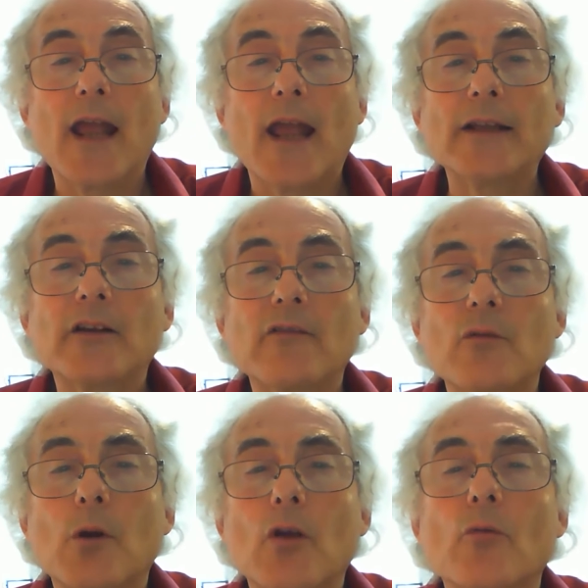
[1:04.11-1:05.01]
Hated if you
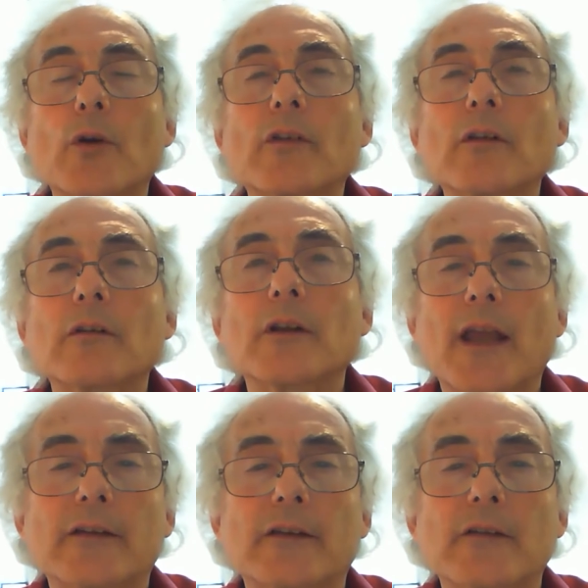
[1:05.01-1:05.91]
blow the whistle and
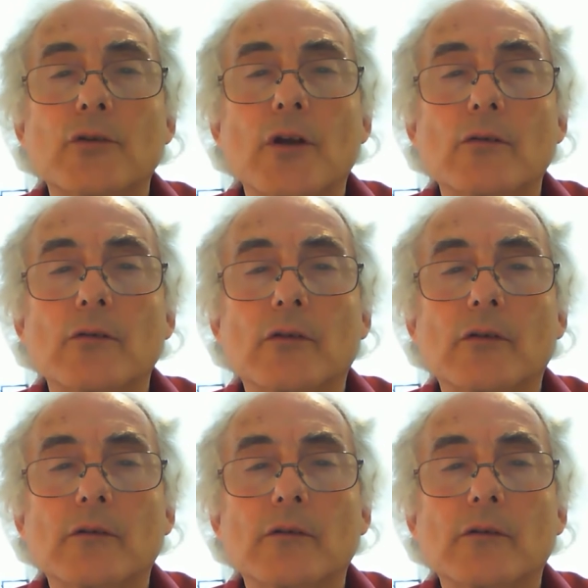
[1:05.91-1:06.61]
hated if you don't.